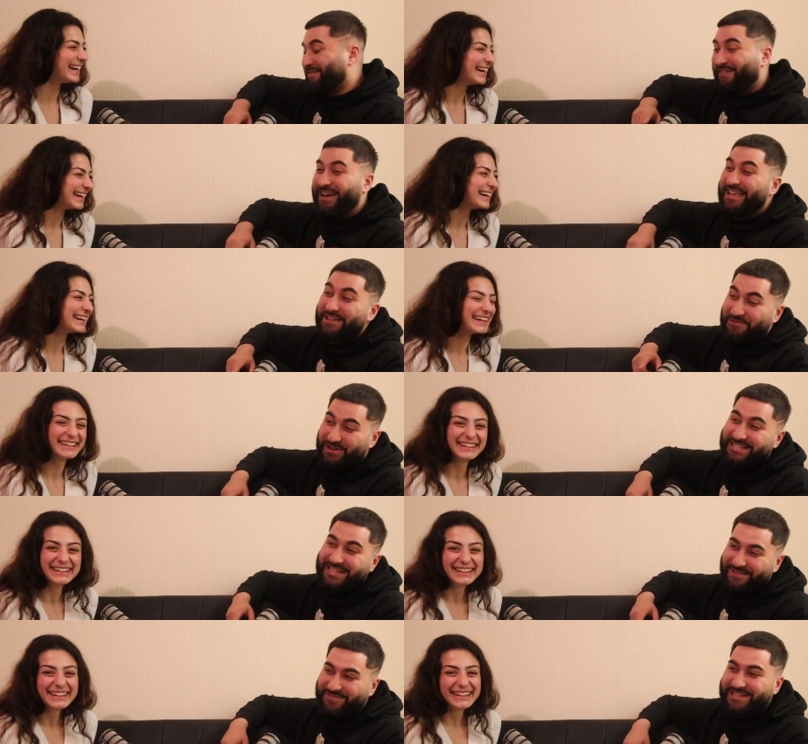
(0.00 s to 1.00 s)
Speaker 1: He's fighting in one
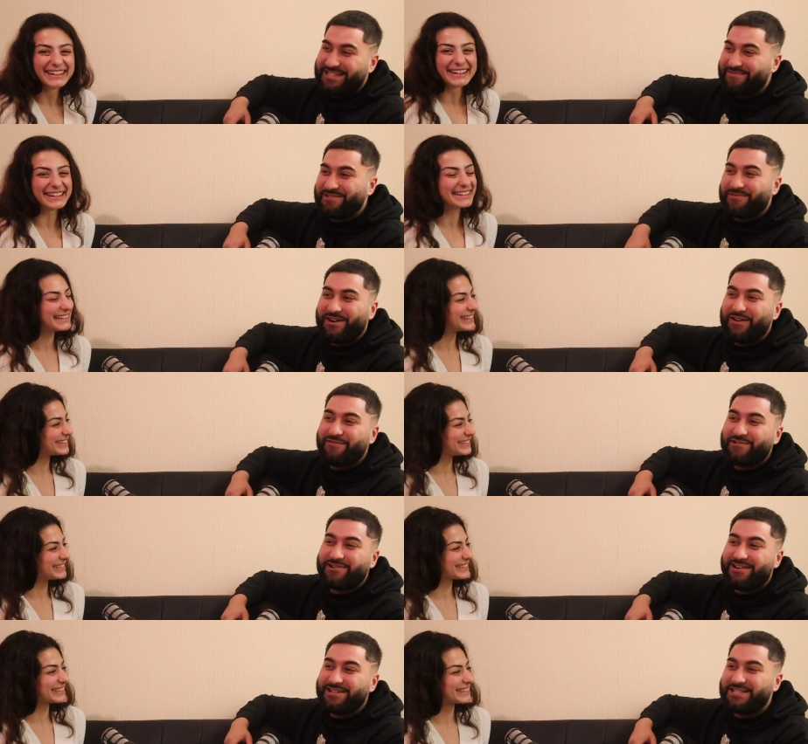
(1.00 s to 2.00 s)
championship tomorrow
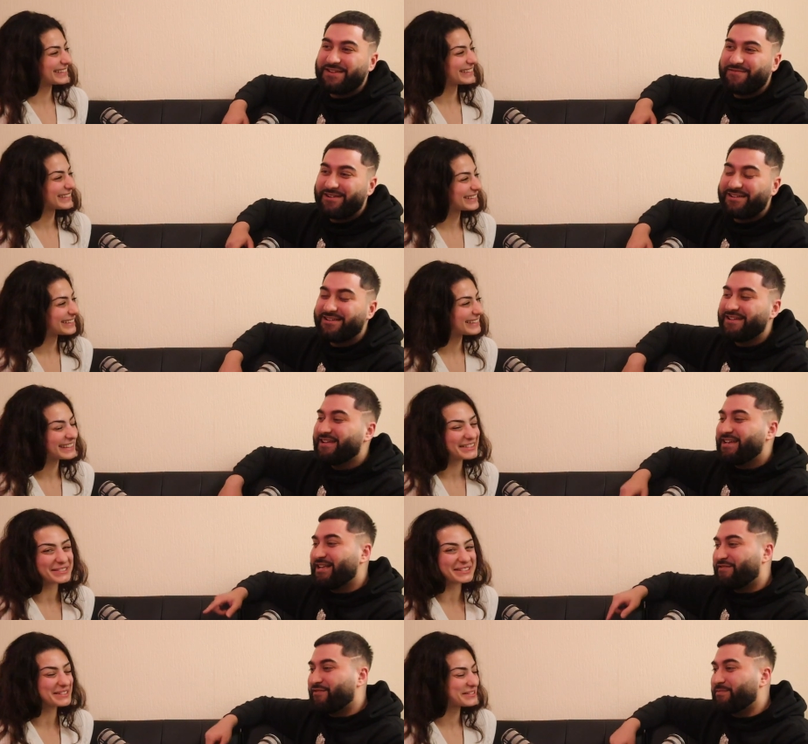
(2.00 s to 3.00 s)
for Khan Chima.
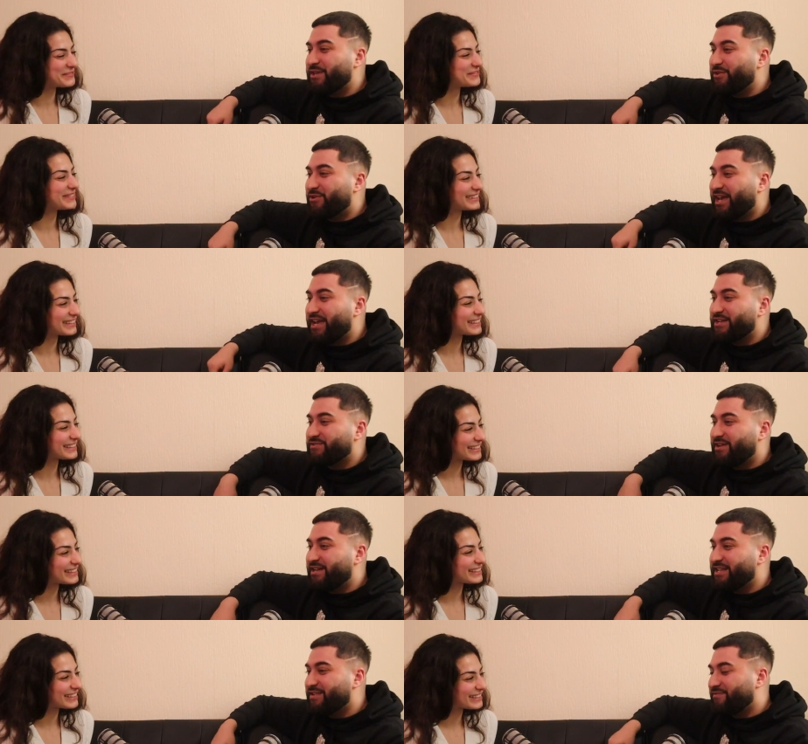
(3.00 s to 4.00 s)
That's He's awesome. from the UK as
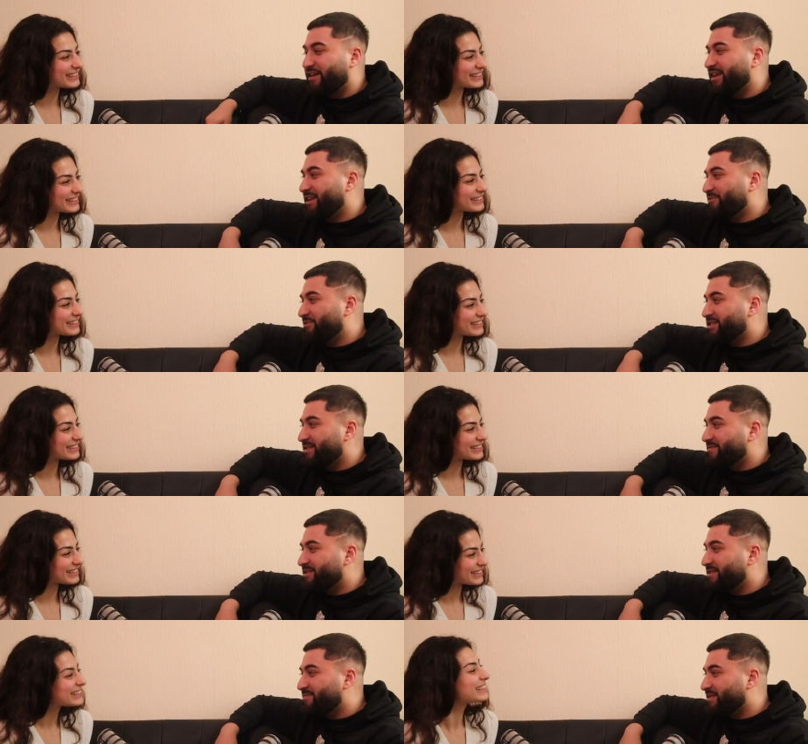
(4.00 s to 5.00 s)
well. He's fighting in one
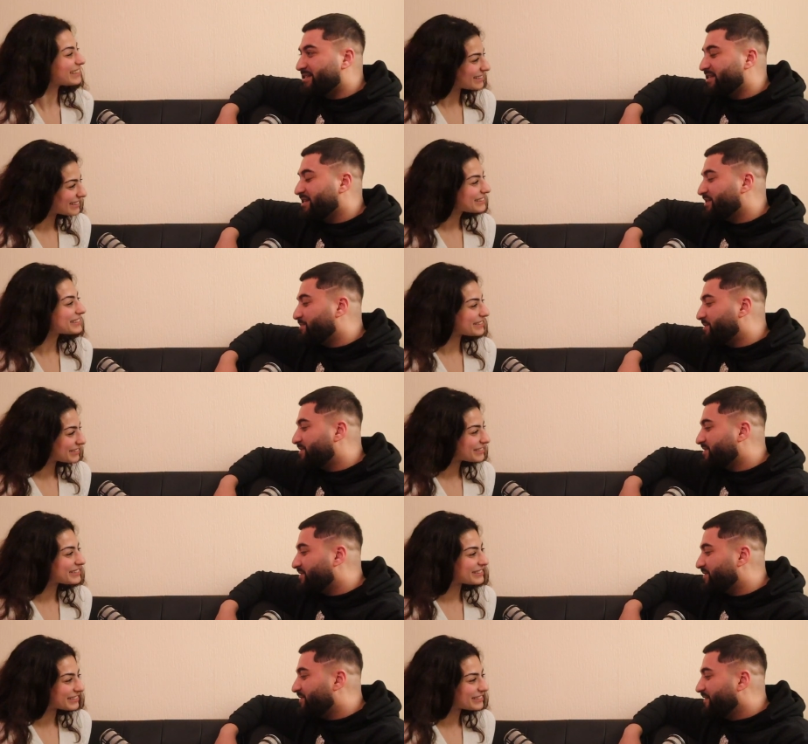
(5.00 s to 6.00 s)
championship actually tomorrow.
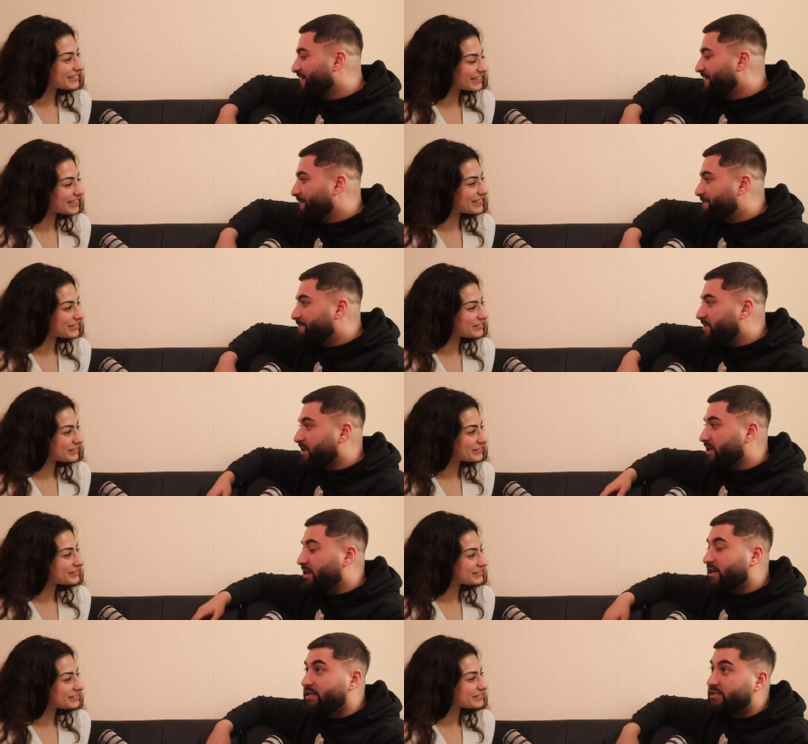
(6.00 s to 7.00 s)
So yeah,
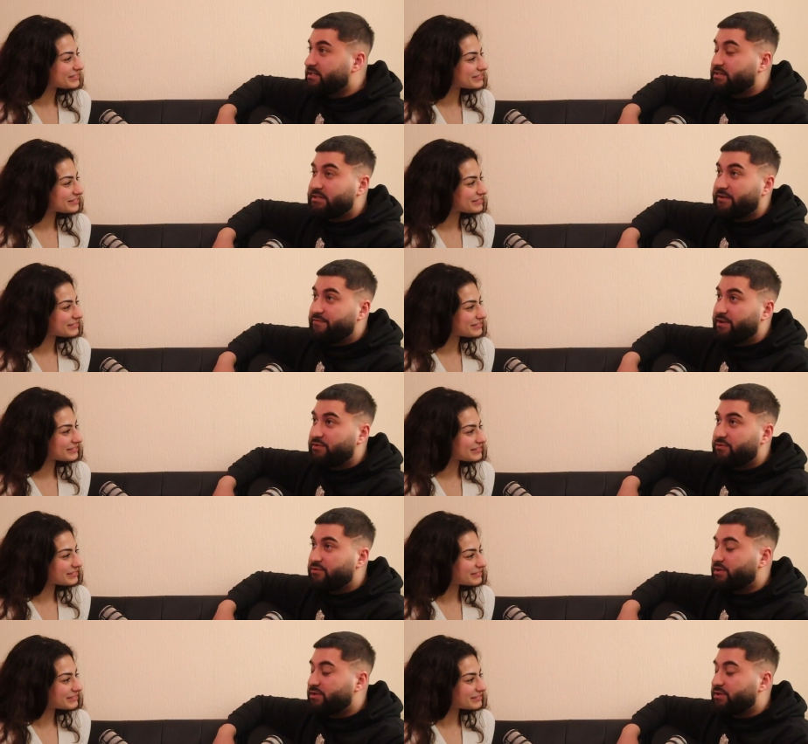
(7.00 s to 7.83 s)
yeah, it's just definitely a good